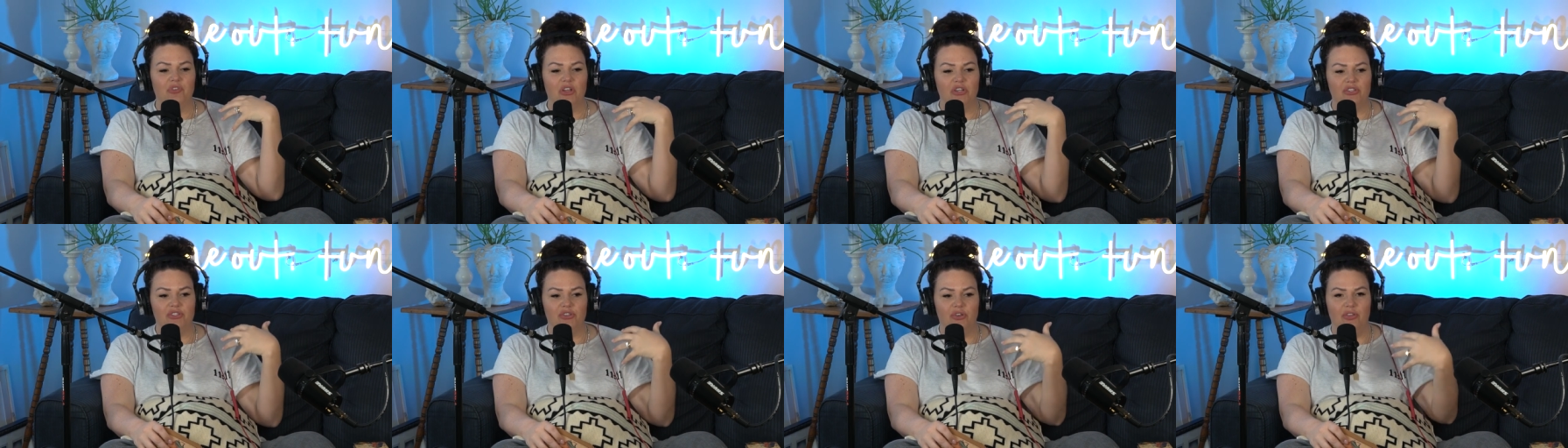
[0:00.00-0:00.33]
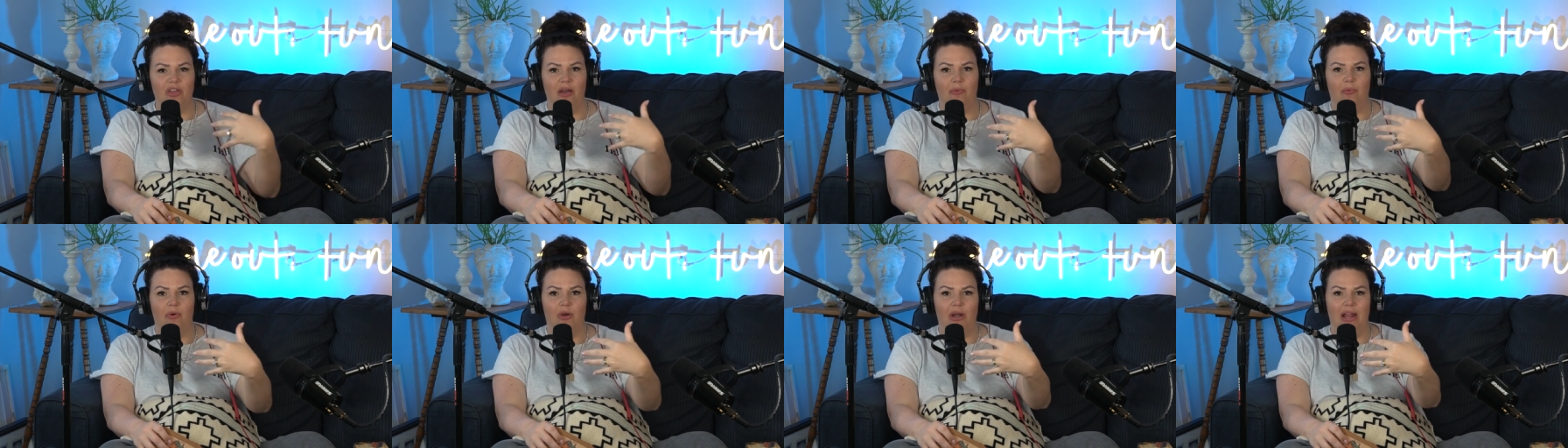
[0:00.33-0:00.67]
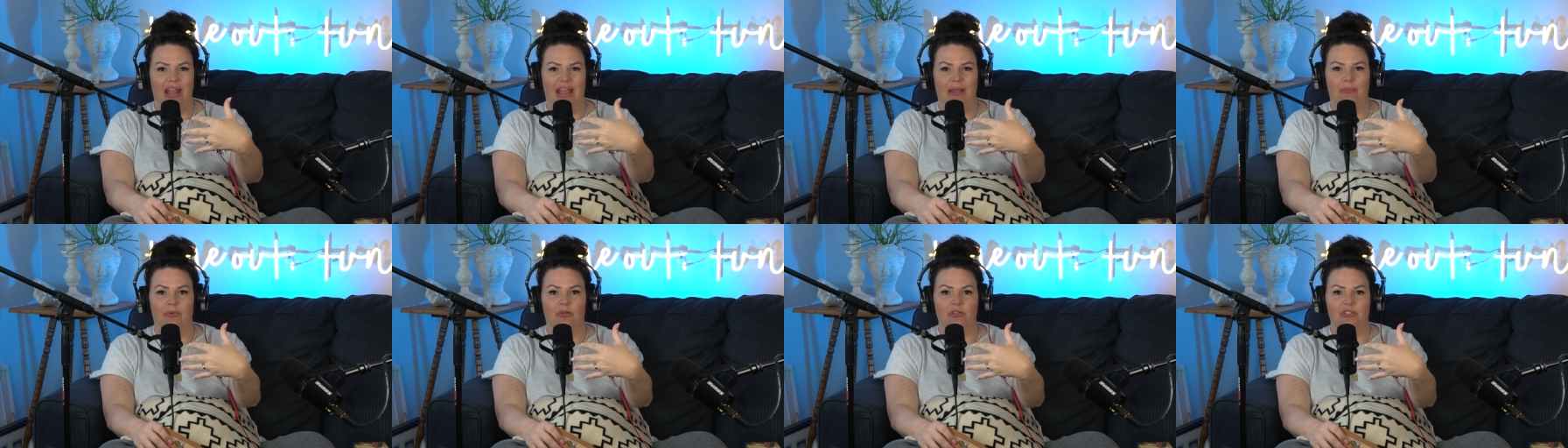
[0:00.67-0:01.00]
so that we're
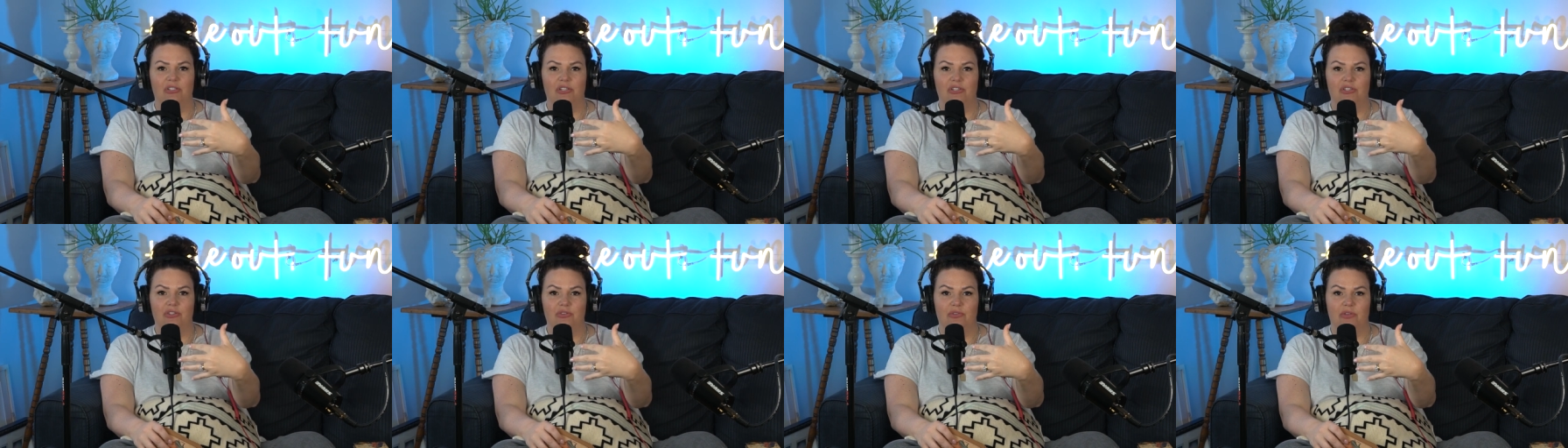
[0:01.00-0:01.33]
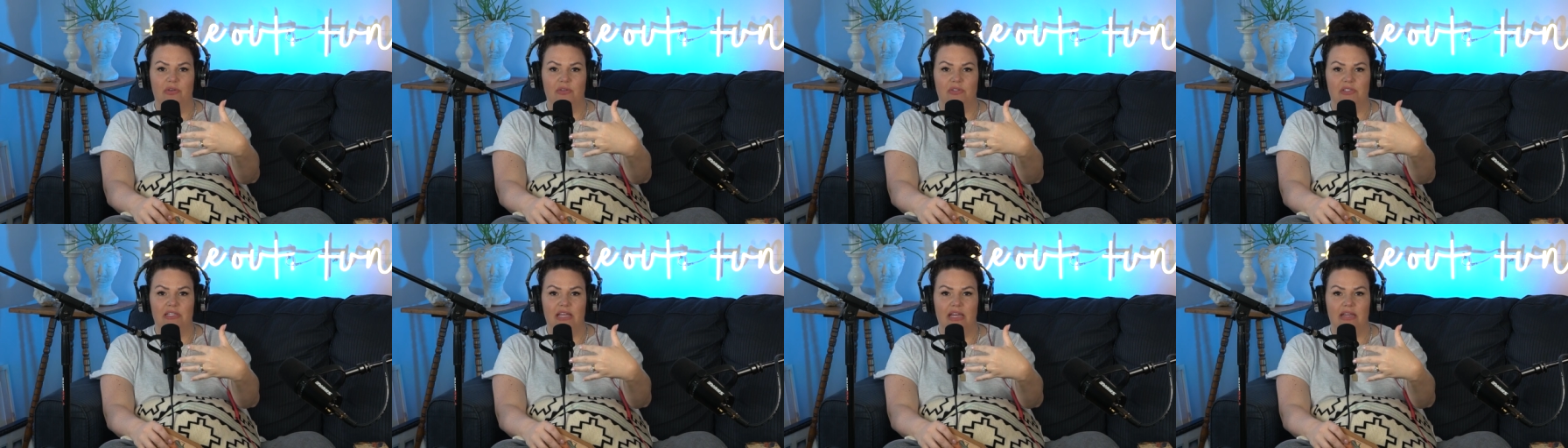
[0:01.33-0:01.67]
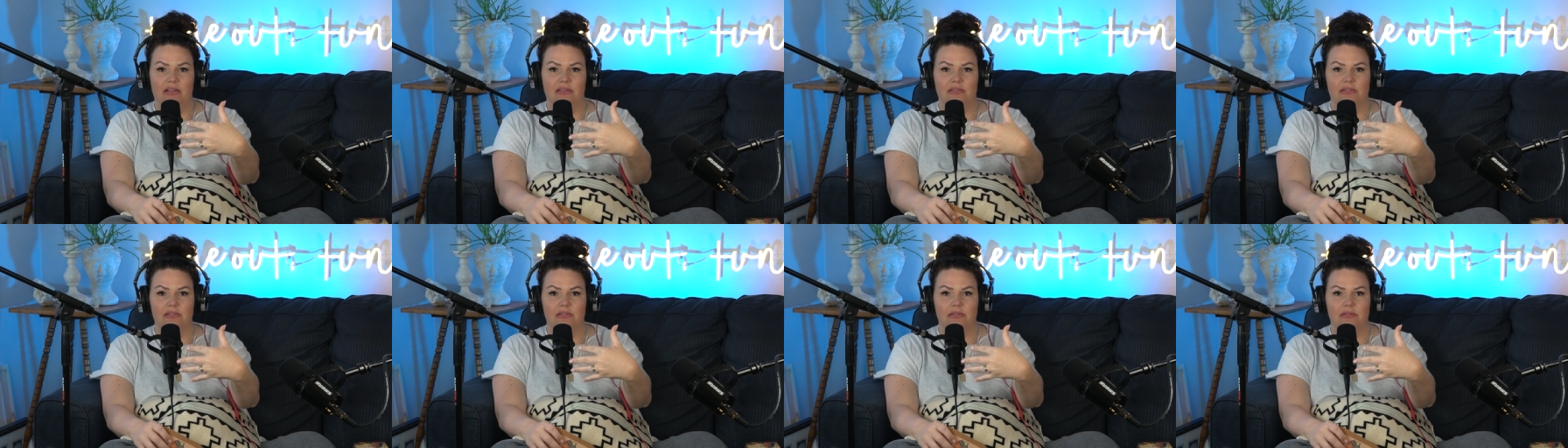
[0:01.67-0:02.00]
able to do those
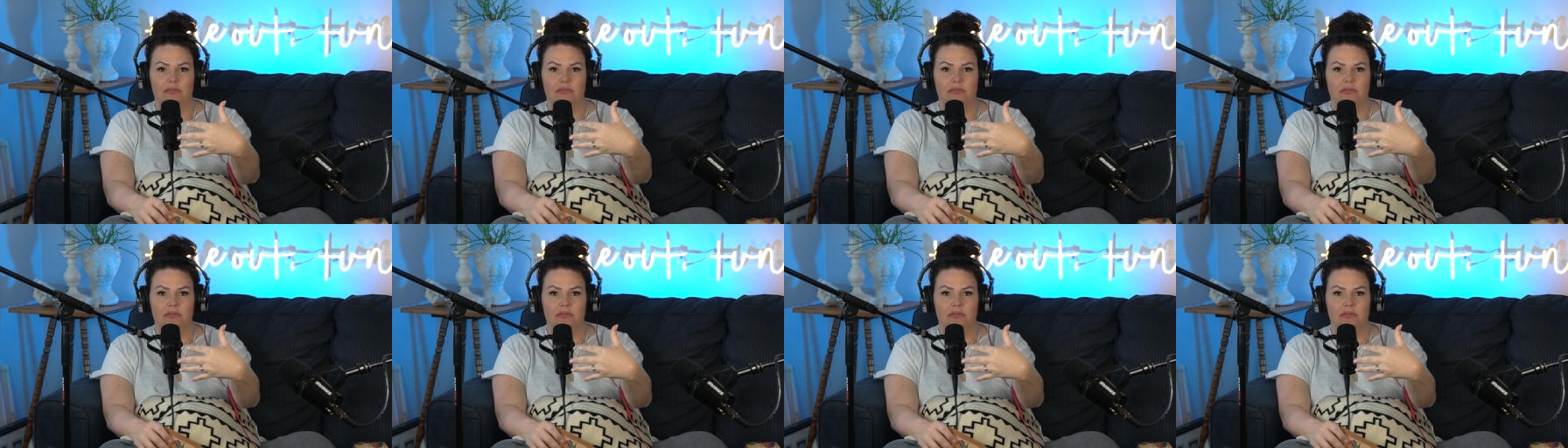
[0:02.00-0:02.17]
things.